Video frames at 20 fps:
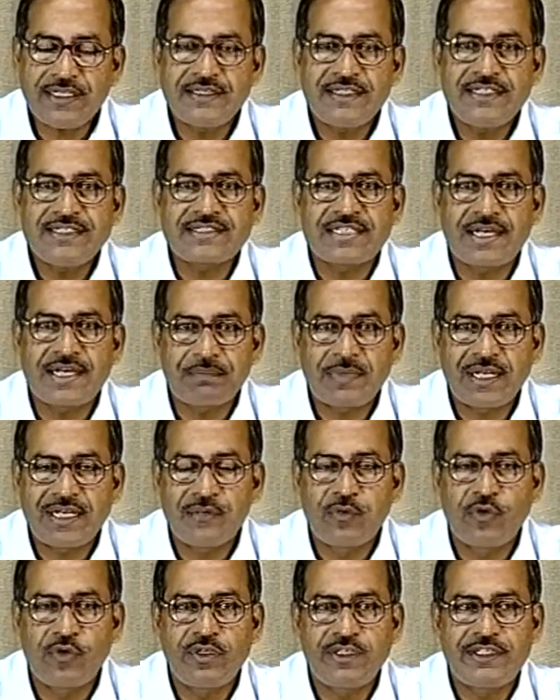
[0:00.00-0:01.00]
the supply
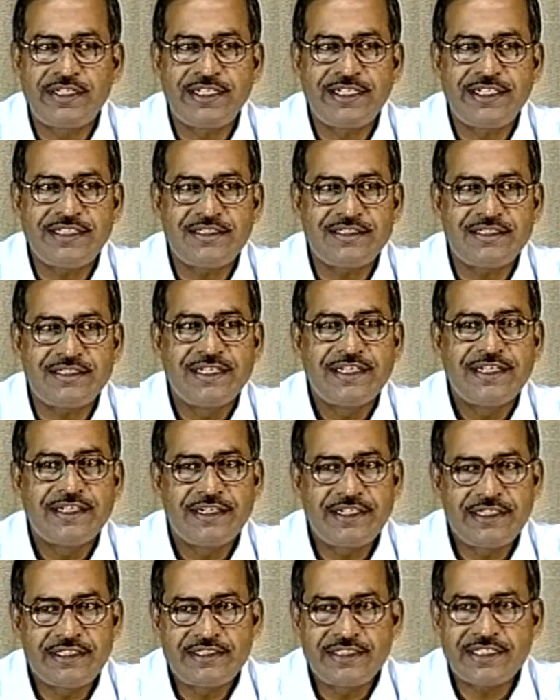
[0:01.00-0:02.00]
voltage
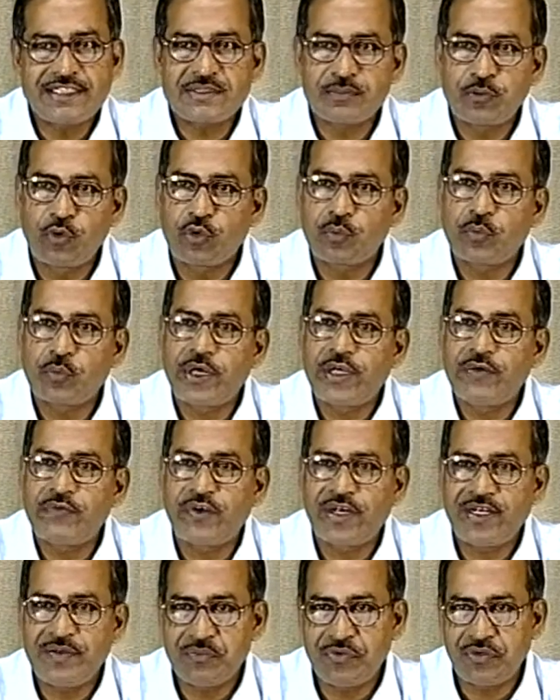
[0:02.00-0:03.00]
reaches 4.5
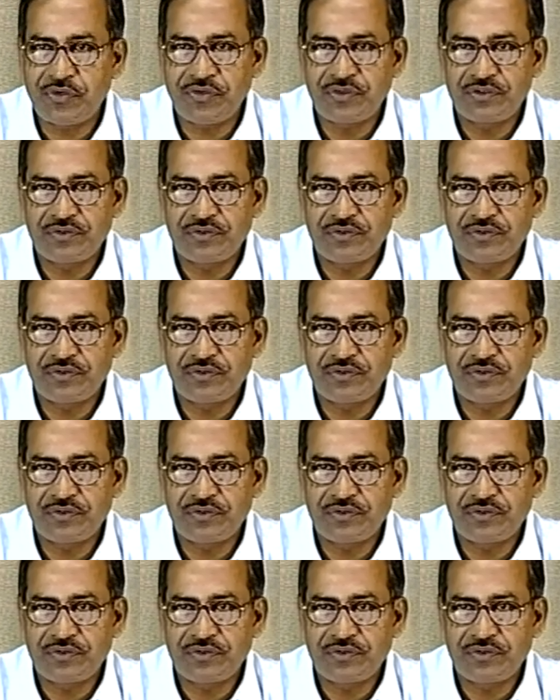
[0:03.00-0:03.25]
volt.